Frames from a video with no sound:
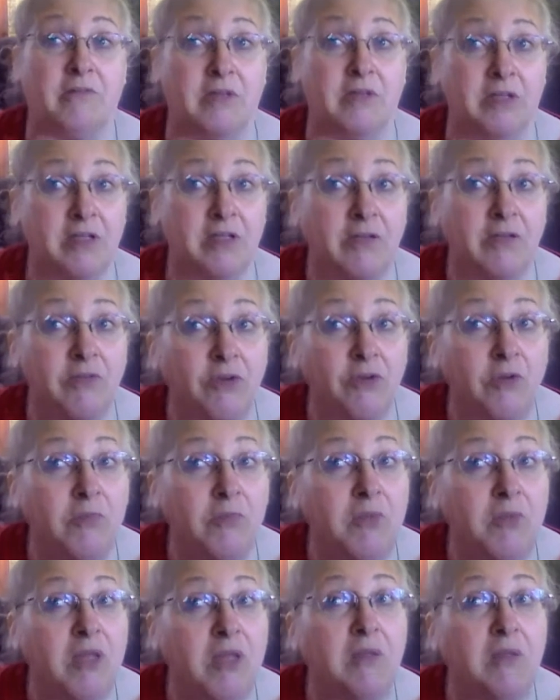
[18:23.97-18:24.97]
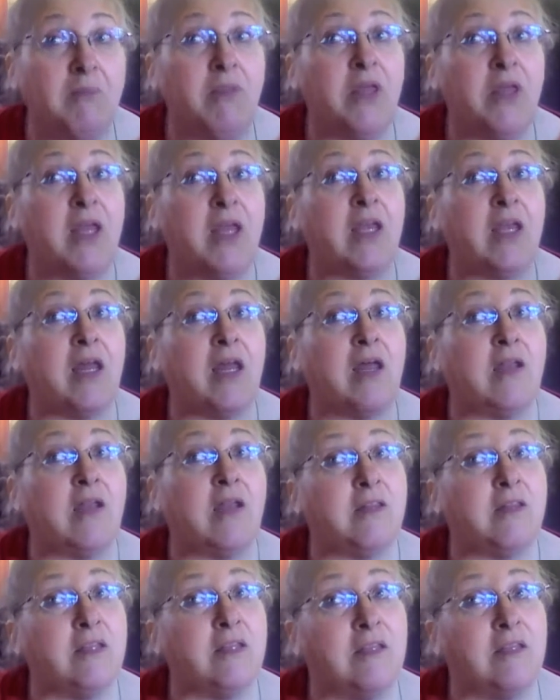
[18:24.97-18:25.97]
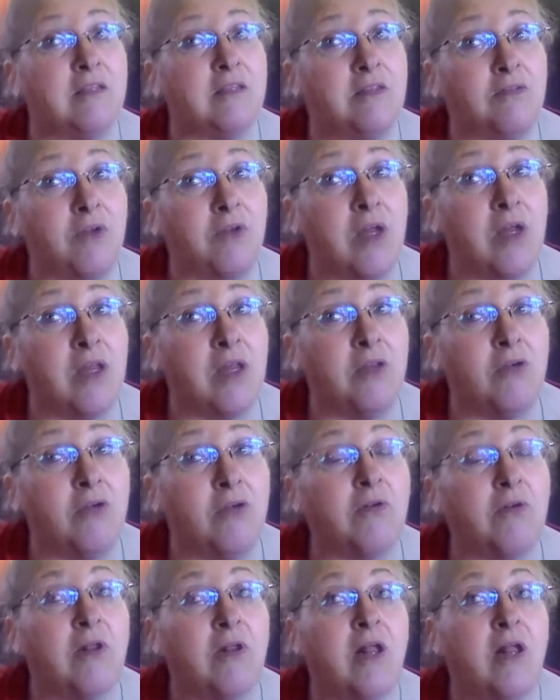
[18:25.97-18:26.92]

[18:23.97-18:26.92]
Deliverance being played out of this trailer.